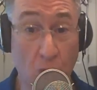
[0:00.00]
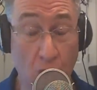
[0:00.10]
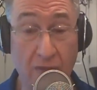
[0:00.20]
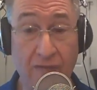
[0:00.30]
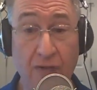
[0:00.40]

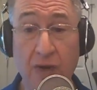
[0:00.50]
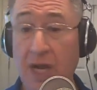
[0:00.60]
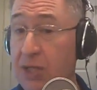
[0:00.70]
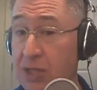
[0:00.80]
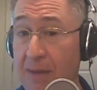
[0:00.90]
Horford
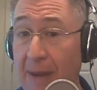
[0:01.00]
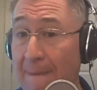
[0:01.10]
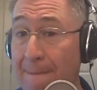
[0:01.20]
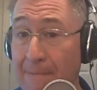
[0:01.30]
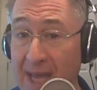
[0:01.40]
has come
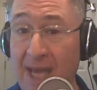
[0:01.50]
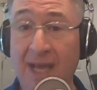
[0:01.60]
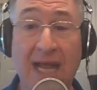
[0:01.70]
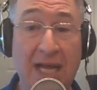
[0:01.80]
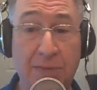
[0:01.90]
up big,
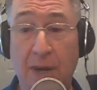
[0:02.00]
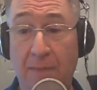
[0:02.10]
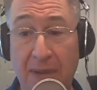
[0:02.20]
and that's been a